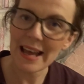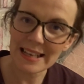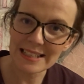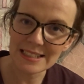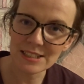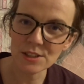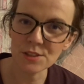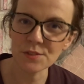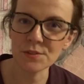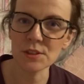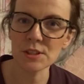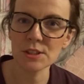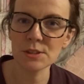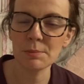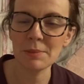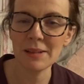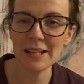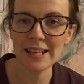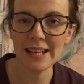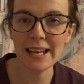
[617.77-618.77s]
8 of us
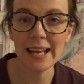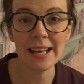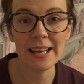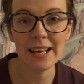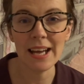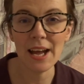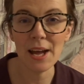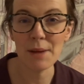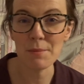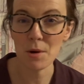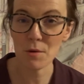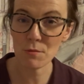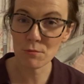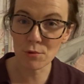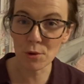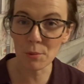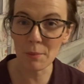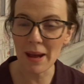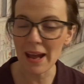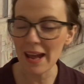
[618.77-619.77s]
playing
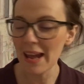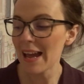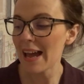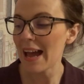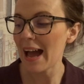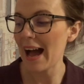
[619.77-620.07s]
Rummy,